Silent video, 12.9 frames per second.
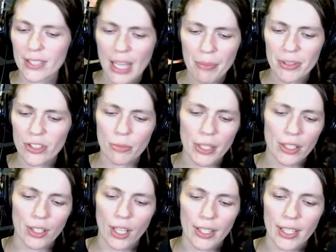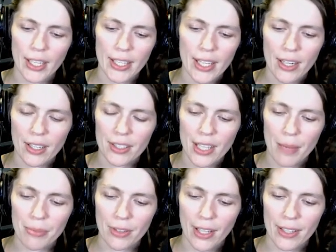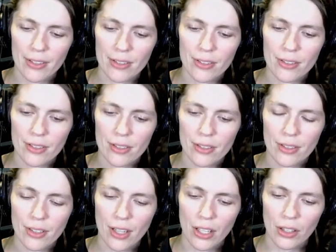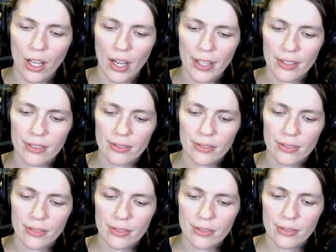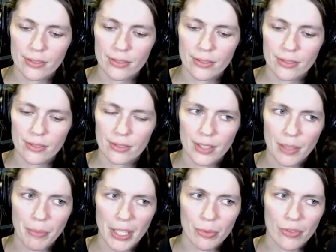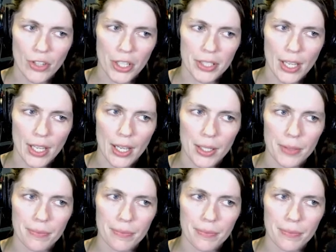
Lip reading: happens to me a lot. I get untapped lands a lot. It makes me very sad.